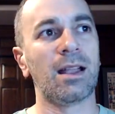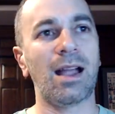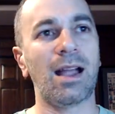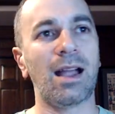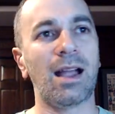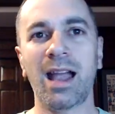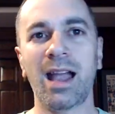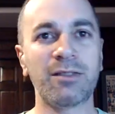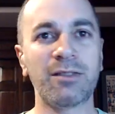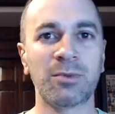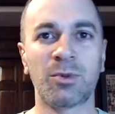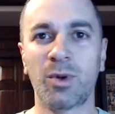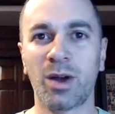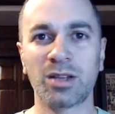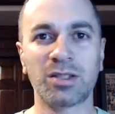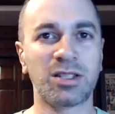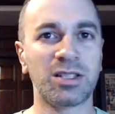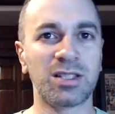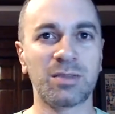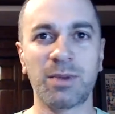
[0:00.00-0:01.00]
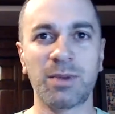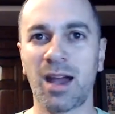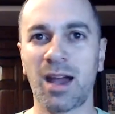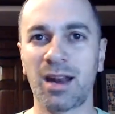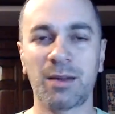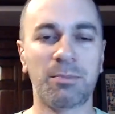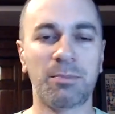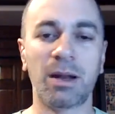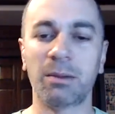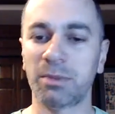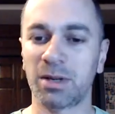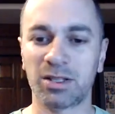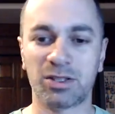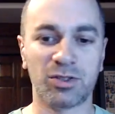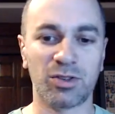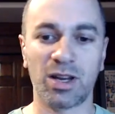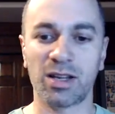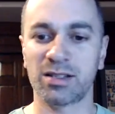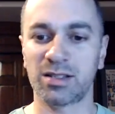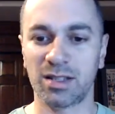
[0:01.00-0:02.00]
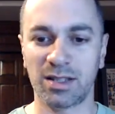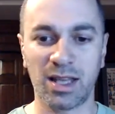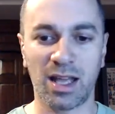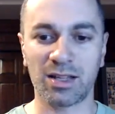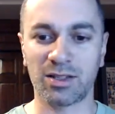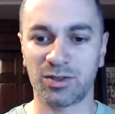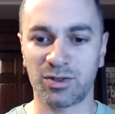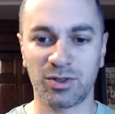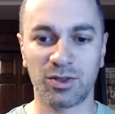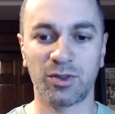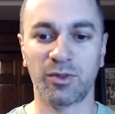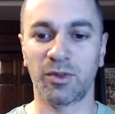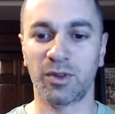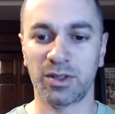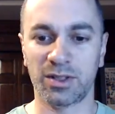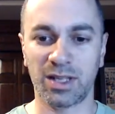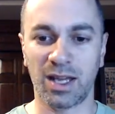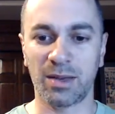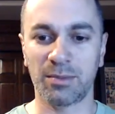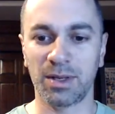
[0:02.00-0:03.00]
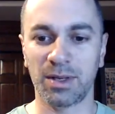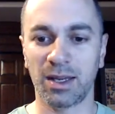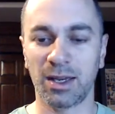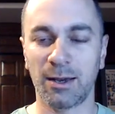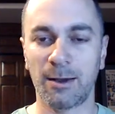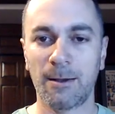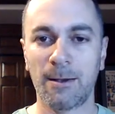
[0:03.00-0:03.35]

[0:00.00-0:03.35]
I have some questions about it, but I'm going to trust that that's true for the time being.